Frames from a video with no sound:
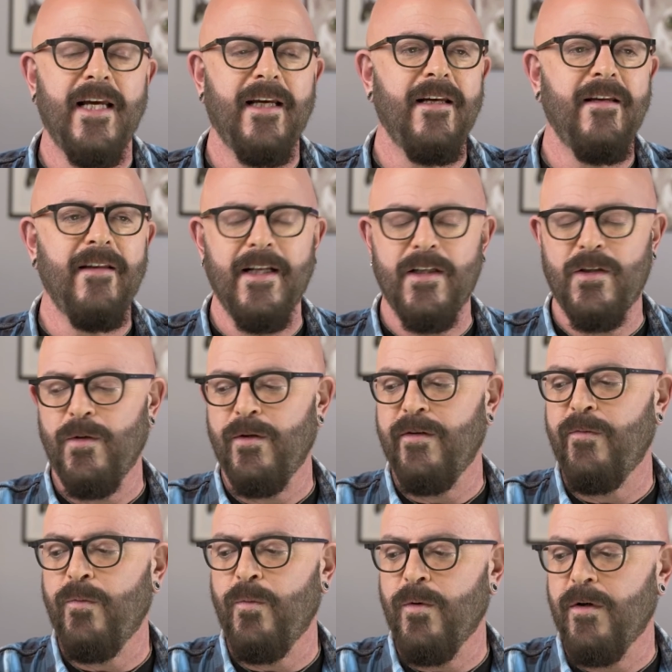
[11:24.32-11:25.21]
taking that sort
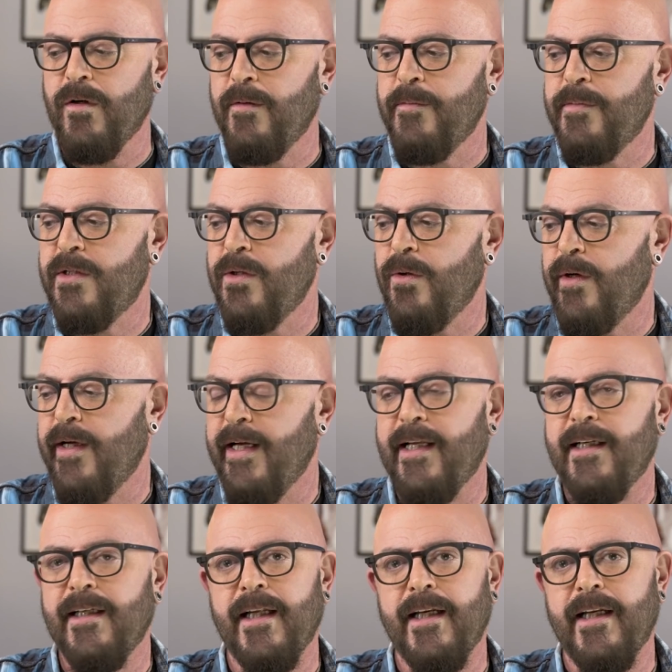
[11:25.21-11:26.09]
of worm
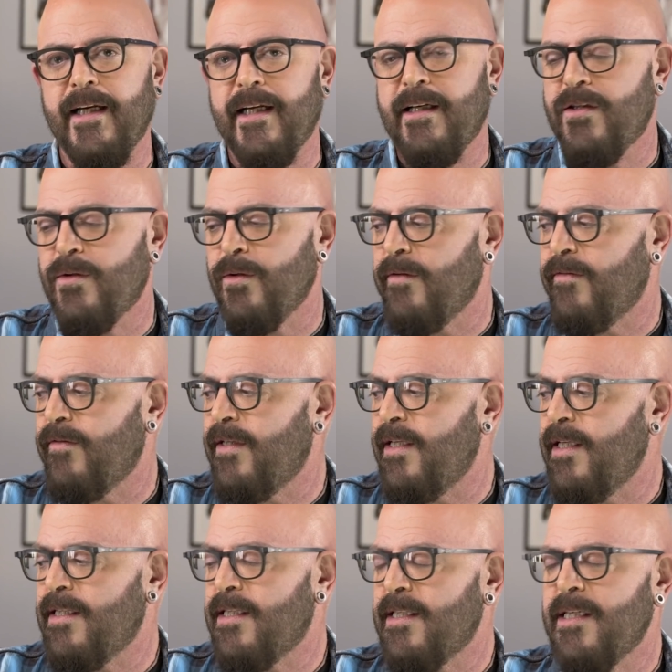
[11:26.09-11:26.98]
toy and letting it sort of
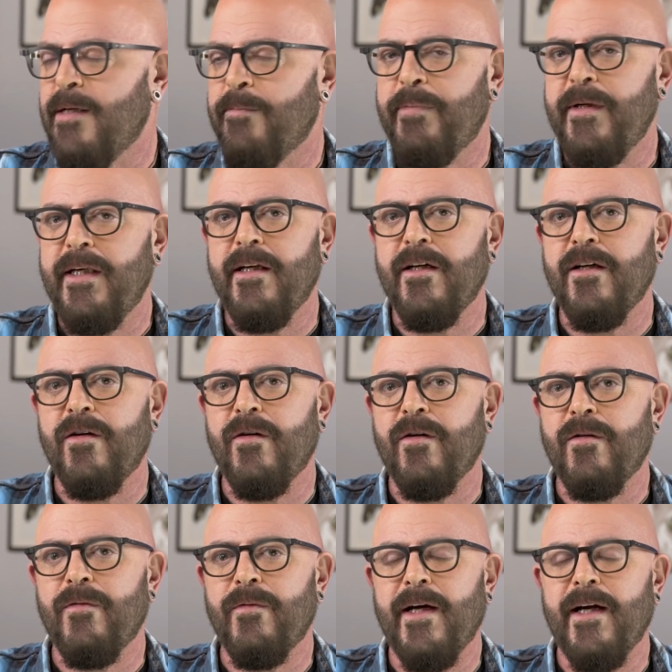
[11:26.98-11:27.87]

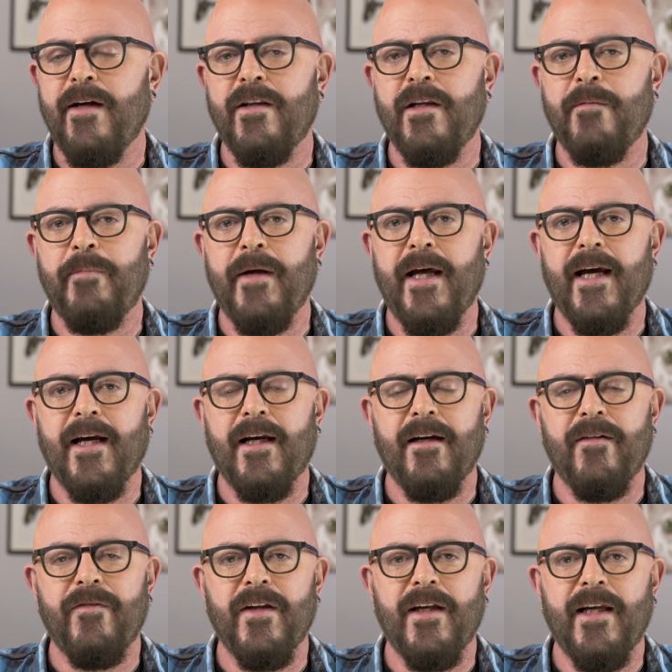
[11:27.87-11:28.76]
disappear around the
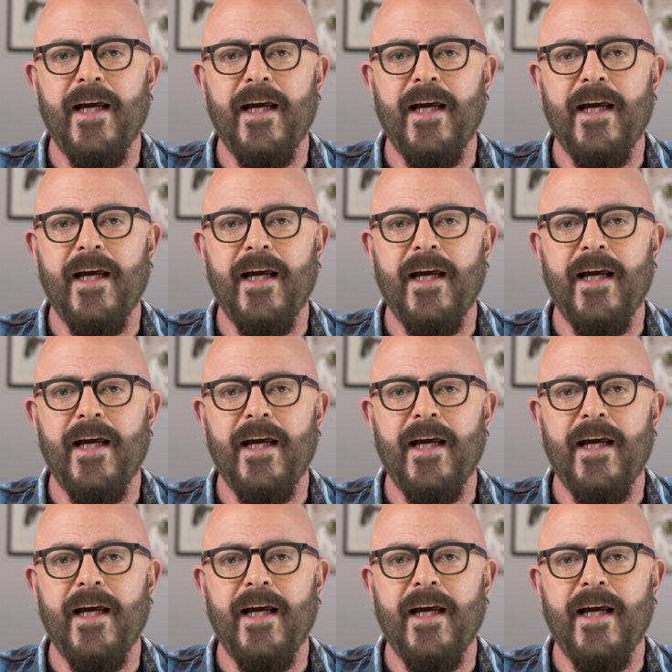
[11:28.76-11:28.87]
back of the